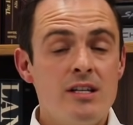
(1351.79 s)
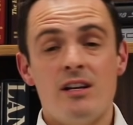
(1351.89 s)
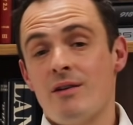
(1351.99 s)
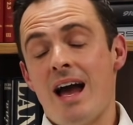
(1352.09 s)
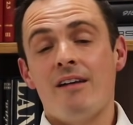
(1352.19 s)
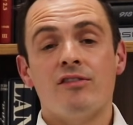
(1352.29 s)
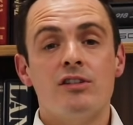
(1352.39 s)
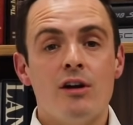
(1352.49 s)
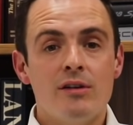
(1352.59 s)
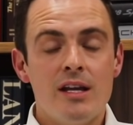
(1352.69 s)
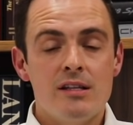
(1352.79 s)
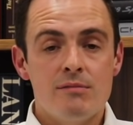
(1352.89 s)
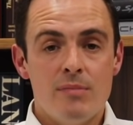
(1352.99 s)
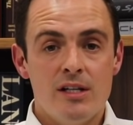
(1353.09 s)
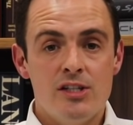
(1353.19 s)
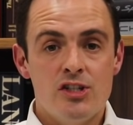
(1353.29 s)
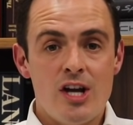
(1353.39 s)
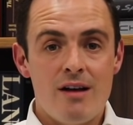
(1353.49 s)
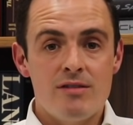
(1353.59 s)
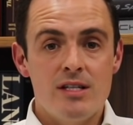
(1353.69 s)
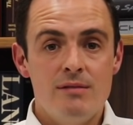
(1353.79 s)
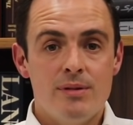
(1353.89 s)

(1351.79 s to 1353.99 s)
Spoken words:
You don't have to donate money to charity,